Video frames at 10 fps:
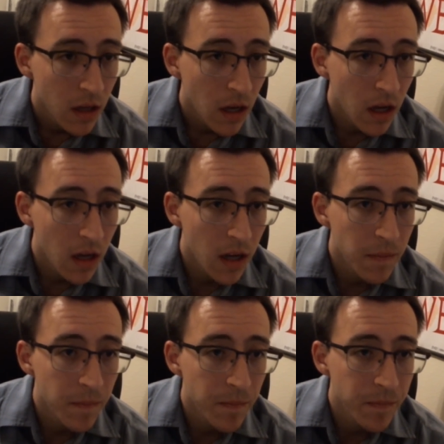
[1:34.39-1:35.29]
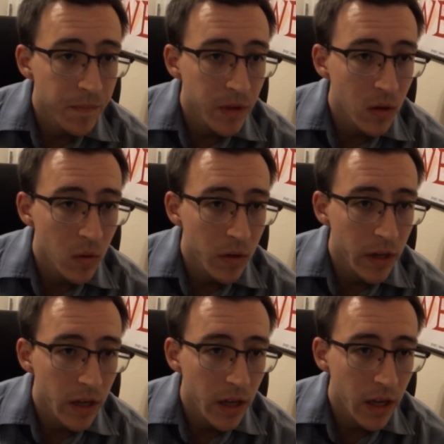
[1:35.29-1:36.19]

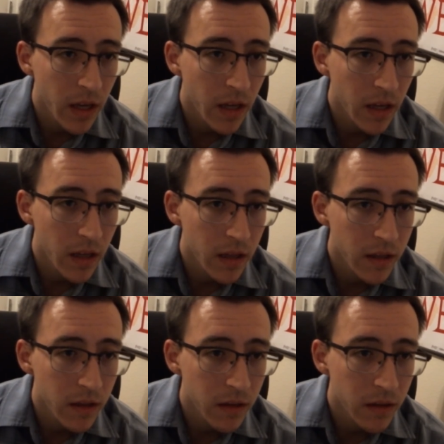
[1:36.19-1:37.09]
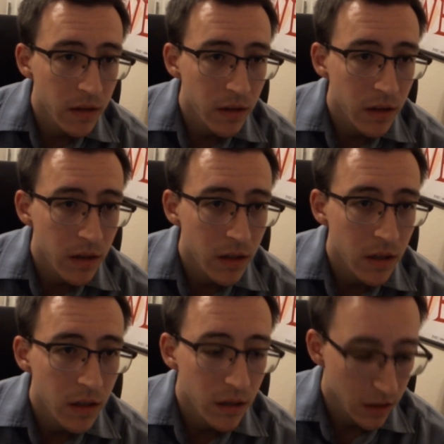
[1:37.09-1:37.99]
Okay, let's
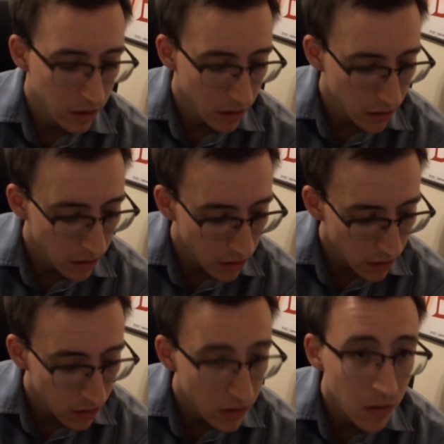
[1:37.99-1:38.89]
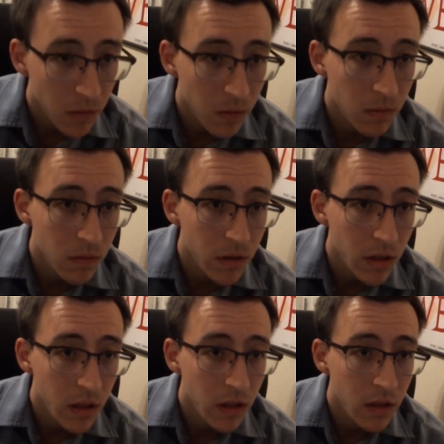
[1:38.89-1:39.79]
gonna go through
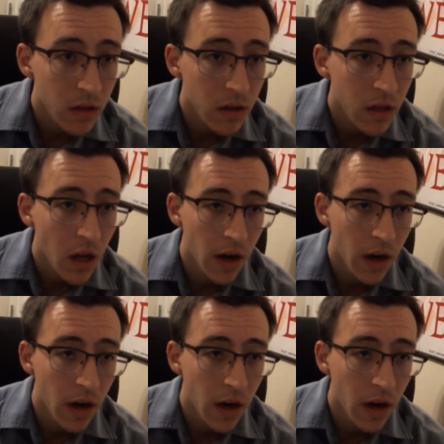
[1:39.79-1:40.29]
here.